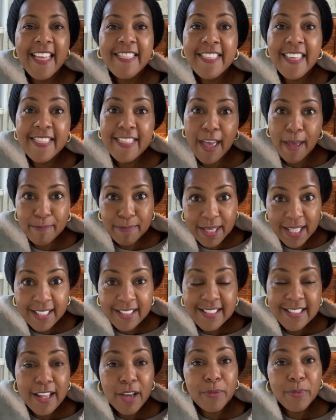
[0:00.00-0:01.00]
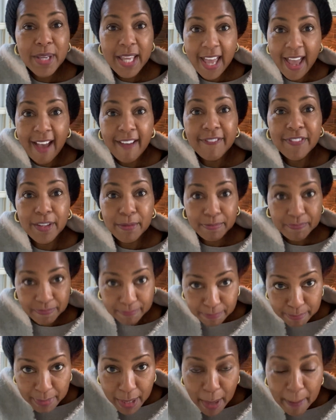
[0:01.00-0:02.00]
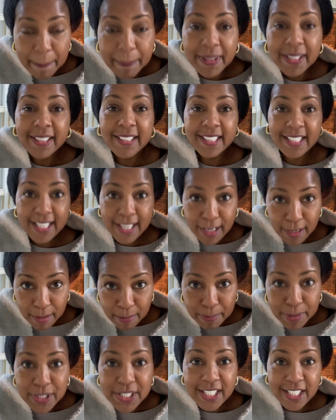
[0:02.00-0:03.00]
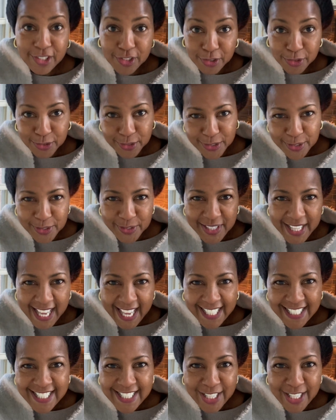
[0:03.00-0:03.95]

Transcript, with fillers: then that means that we have the ability and the potential to do that.